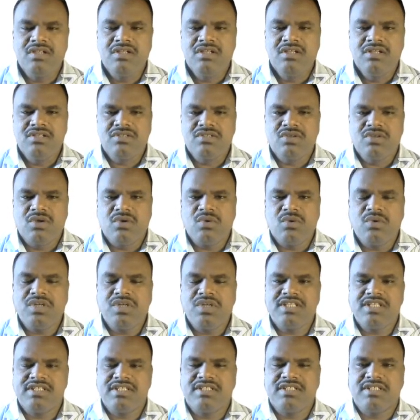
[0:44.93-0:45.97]
So root
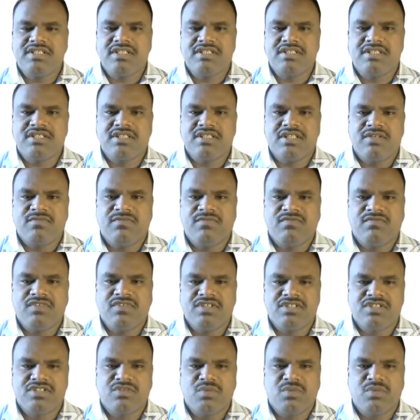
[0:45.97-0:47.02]
diseases, the
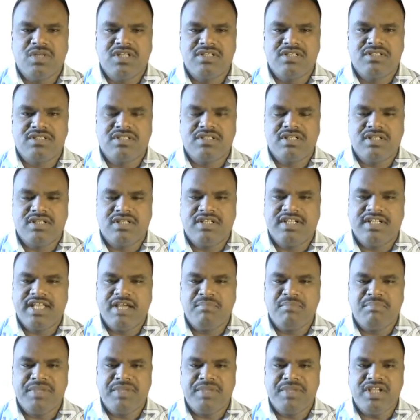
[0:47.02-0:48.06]
first one is
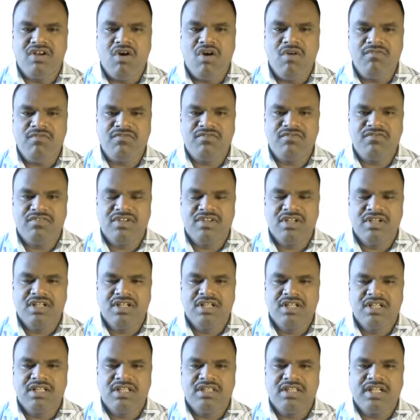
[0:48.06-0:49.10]
damping off.
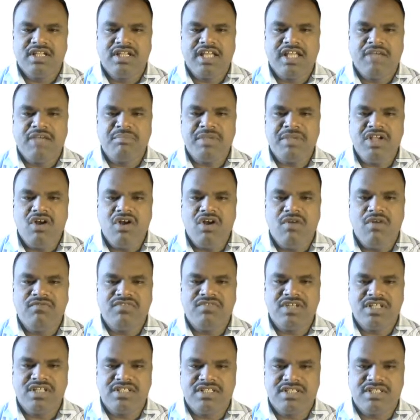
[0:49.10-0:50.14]
The damping off
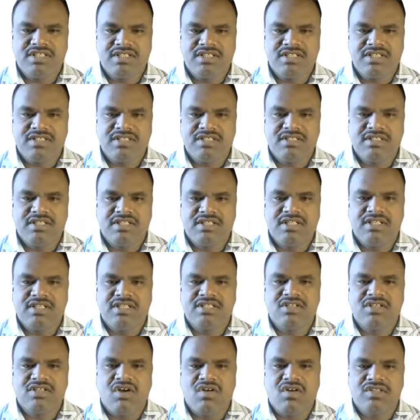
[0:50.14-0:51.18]
diseases, it
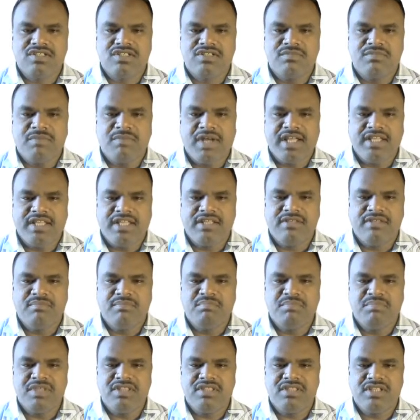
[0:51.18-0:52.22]
is caused by
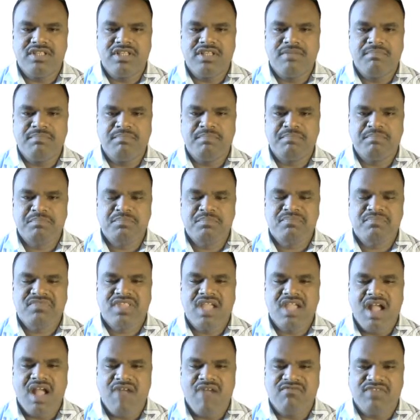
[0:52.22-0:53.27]
Pythium
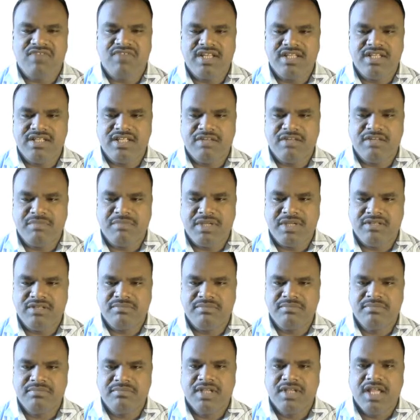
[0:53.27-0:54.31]

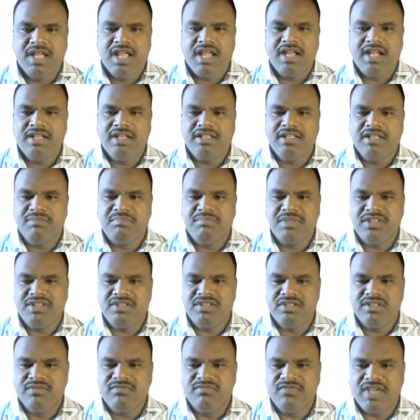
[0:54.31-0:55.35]
afanidermatum, and then
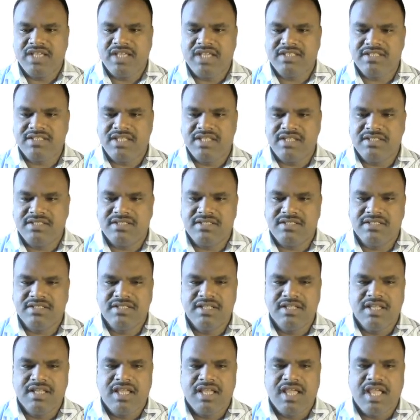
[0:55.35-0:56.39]
Pythium vexans,
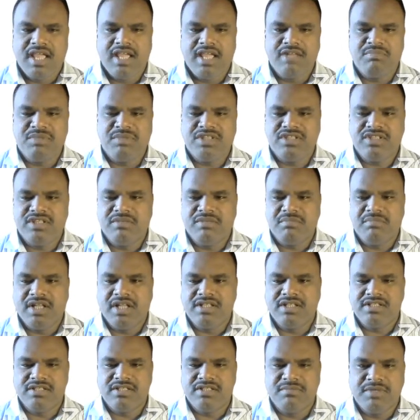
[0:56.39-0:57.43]
and Pythium
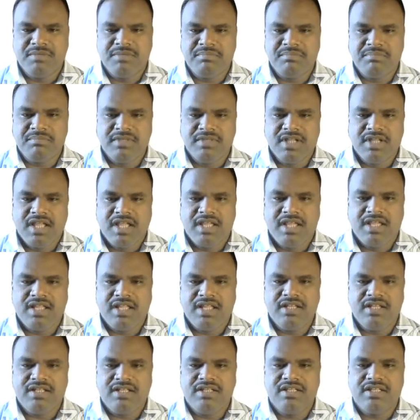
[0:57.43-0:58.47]
ultimum,
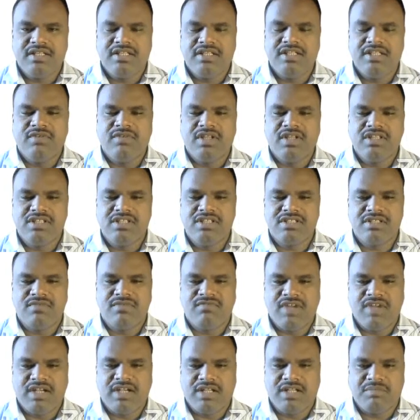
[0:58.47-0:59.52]
and even this
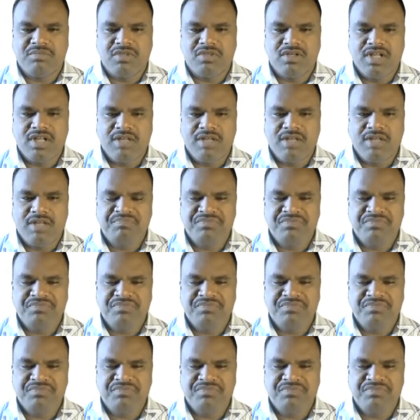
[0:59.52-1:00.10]
Phytophthora.